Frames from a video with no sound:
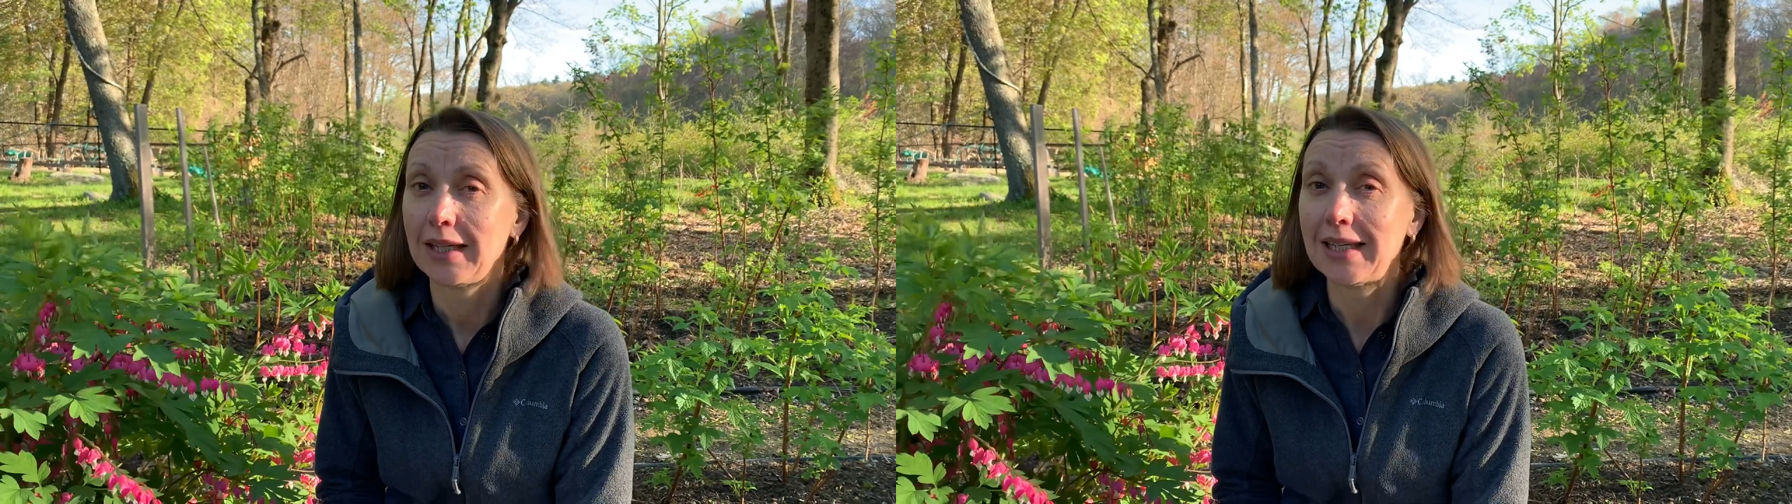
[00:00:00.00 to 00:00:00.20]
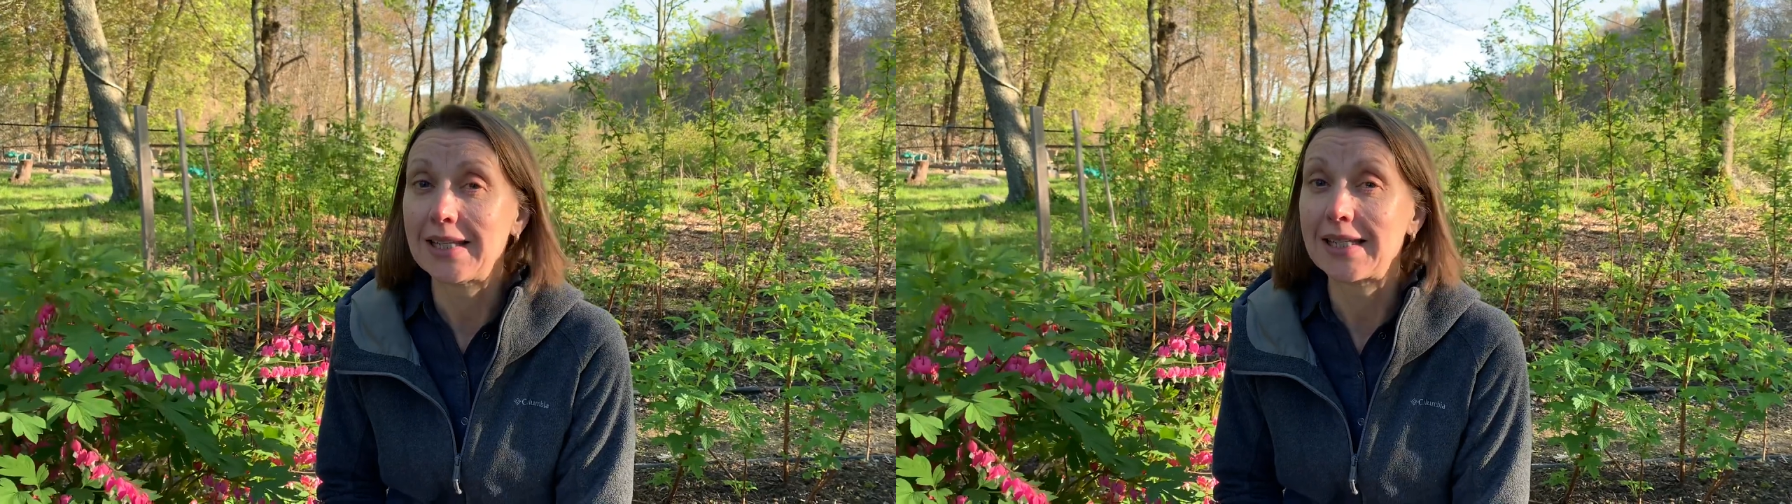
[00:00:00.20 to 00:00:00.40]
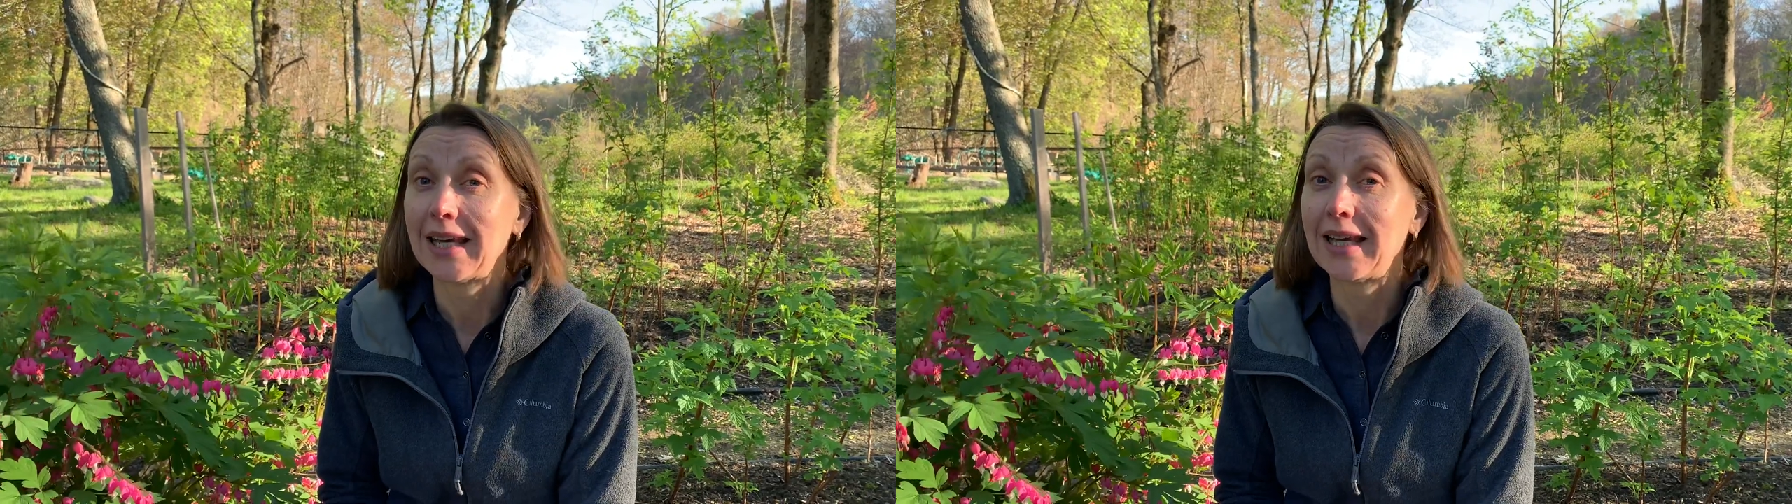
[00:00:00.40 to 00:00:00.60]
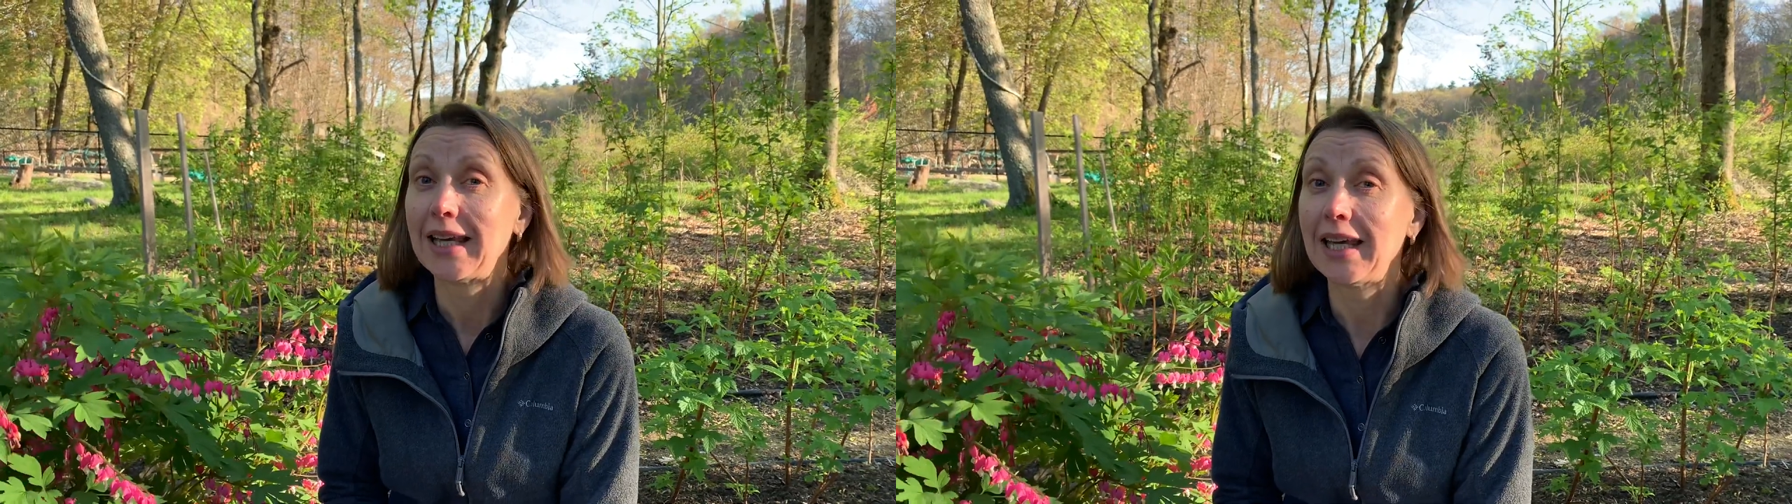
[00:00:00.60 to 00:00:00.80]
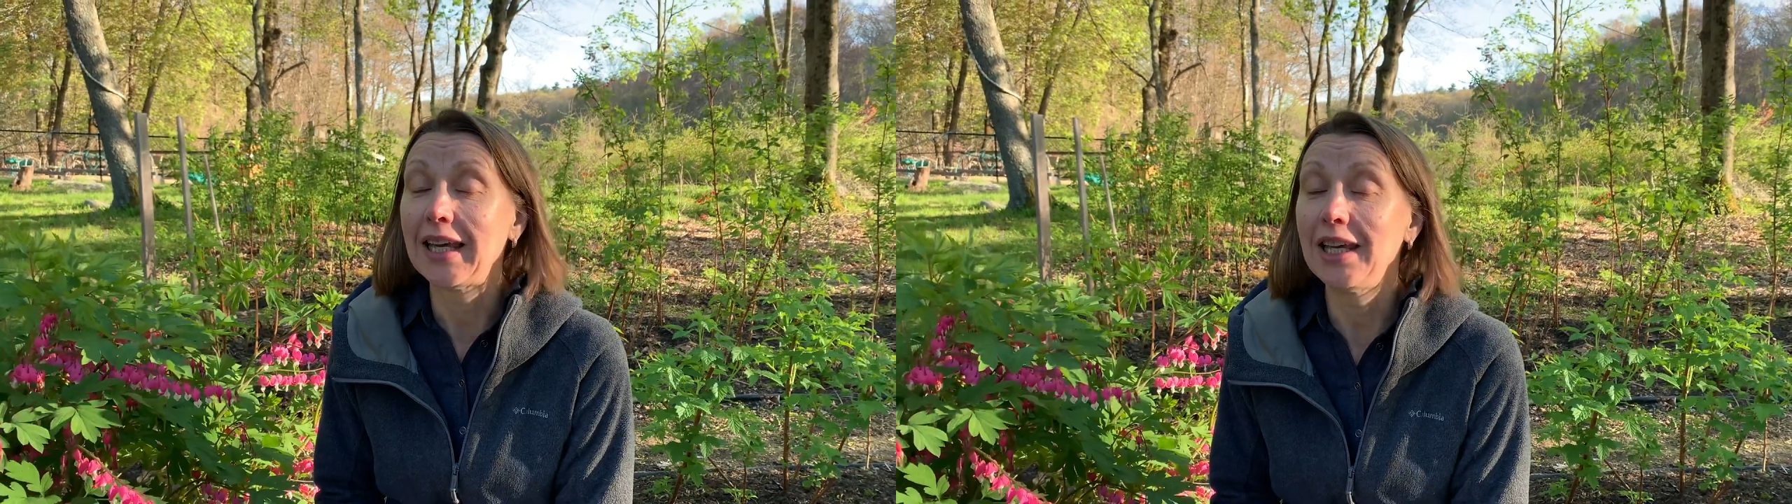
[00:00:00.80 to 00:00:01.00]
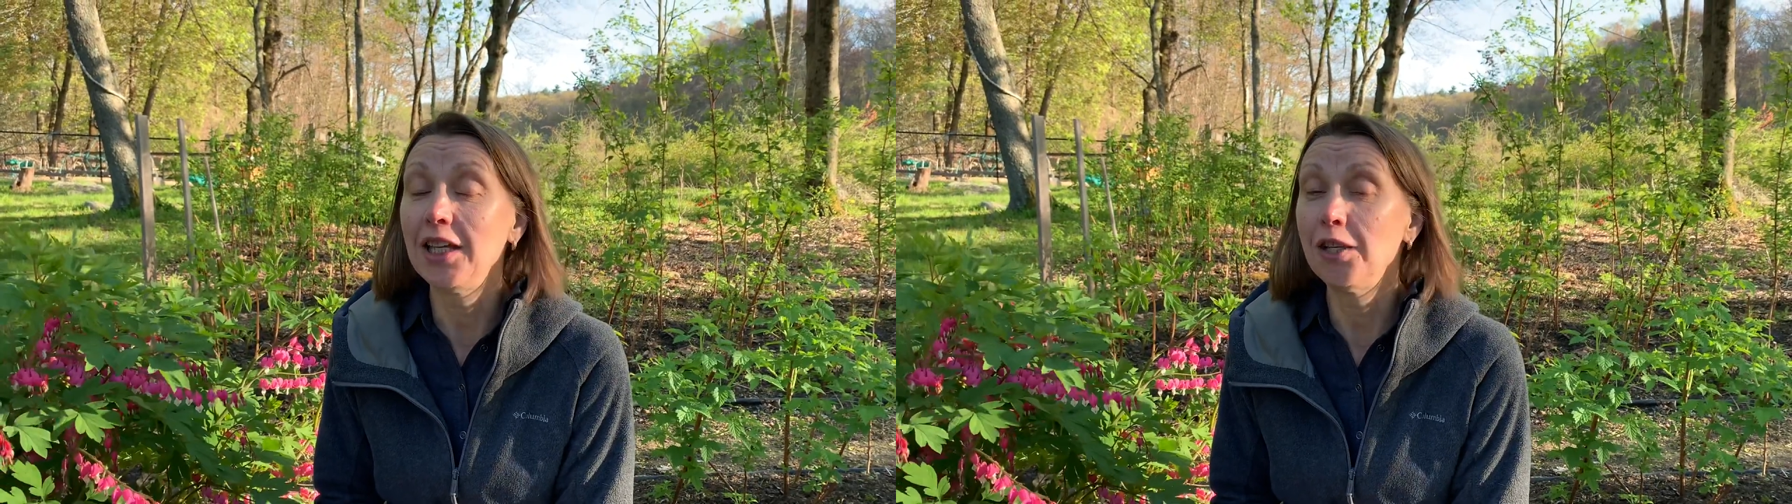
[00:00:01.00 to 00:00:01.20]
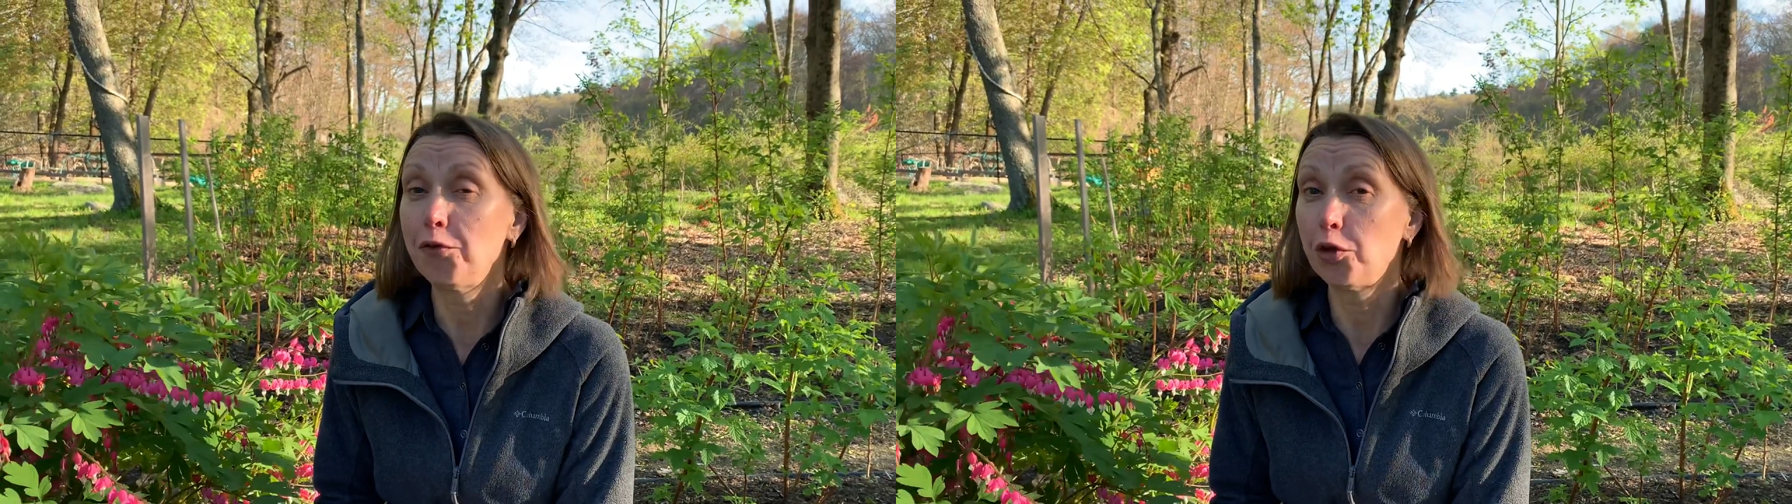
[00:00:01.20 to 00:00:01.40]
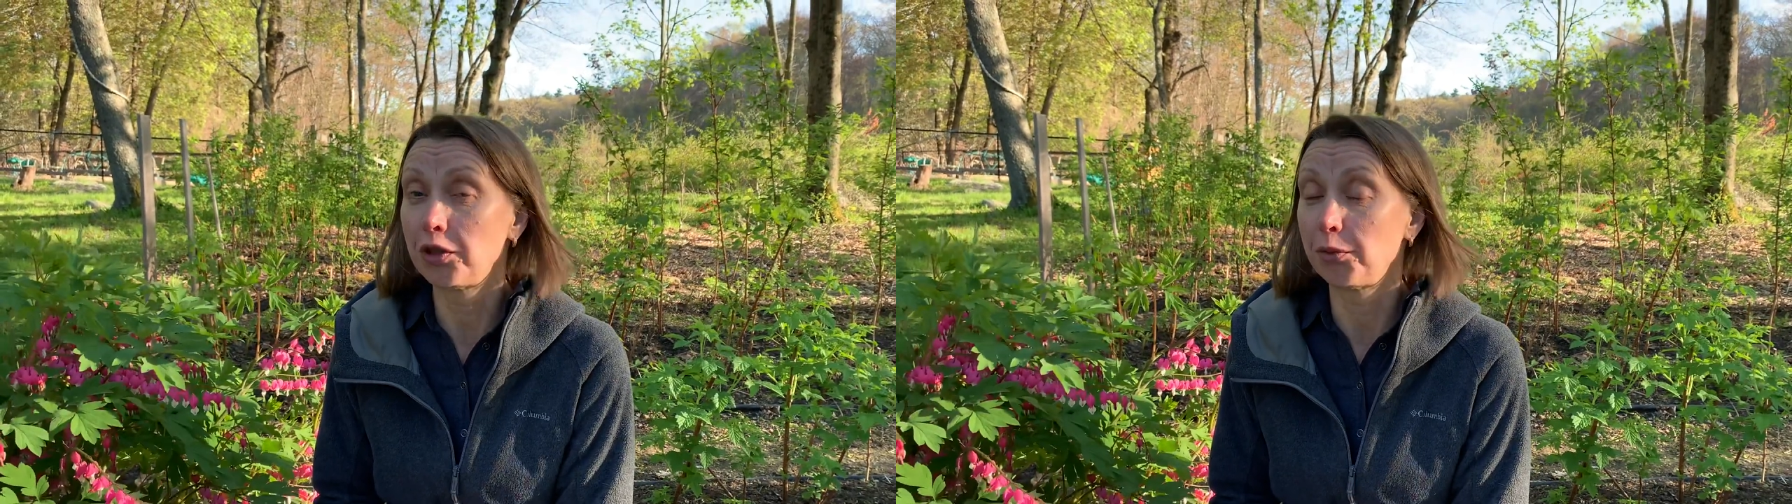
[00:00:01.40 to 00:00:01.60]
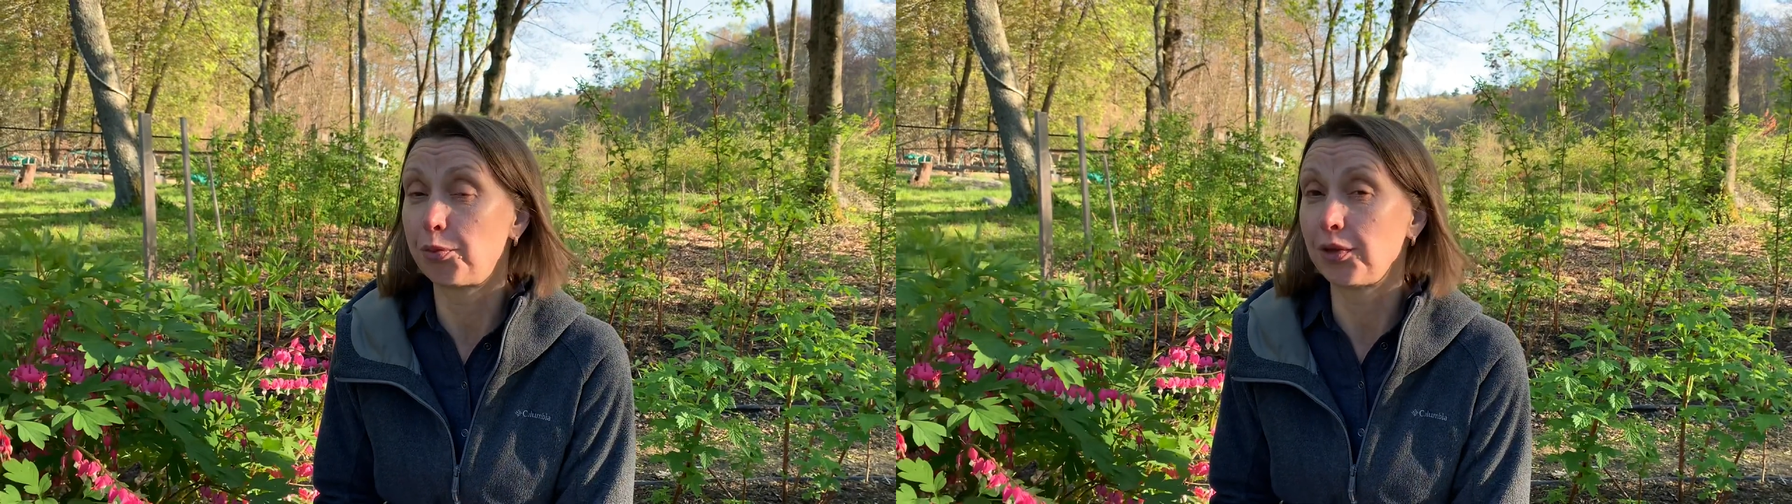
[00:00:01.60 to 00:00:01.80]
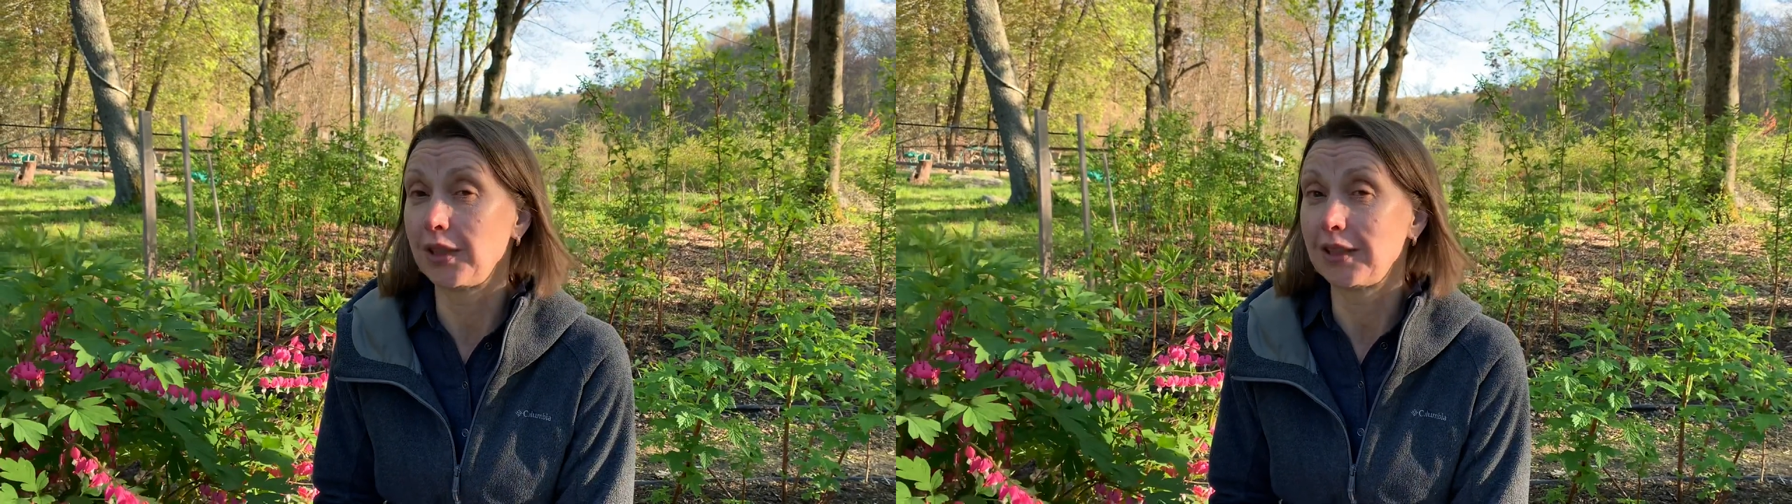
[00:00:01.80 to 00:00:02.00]
It's
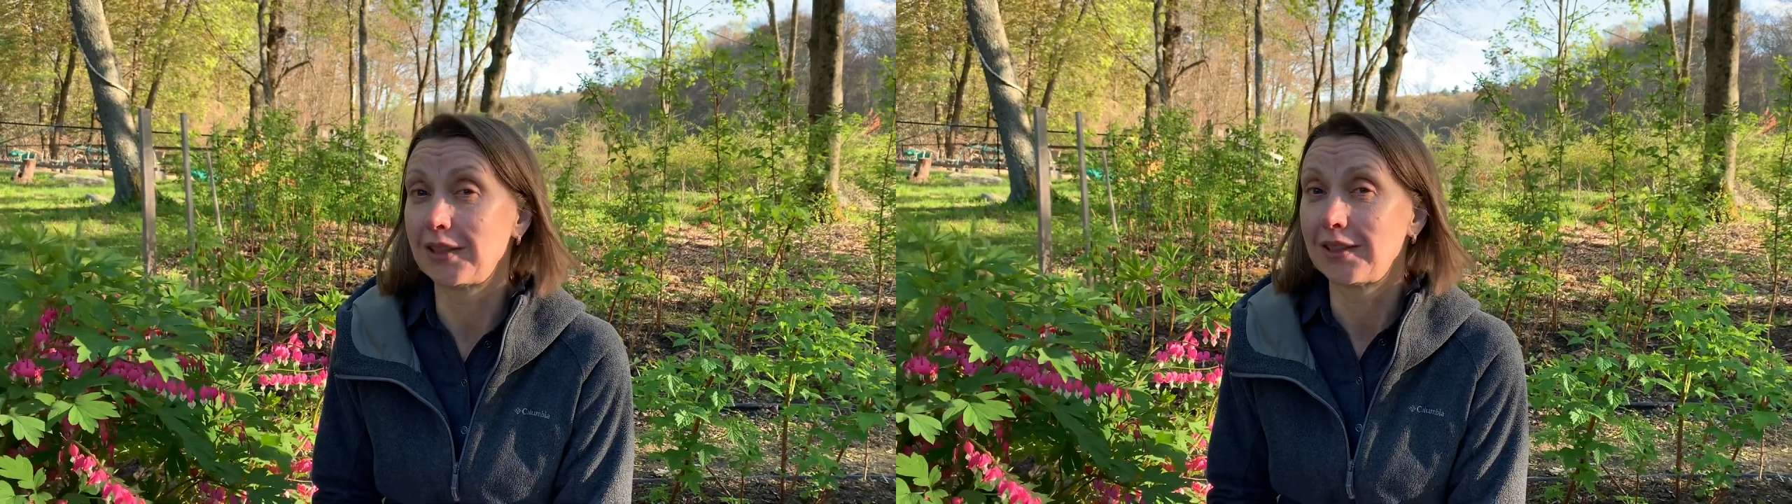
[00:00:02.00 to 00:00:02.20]
invertebrate.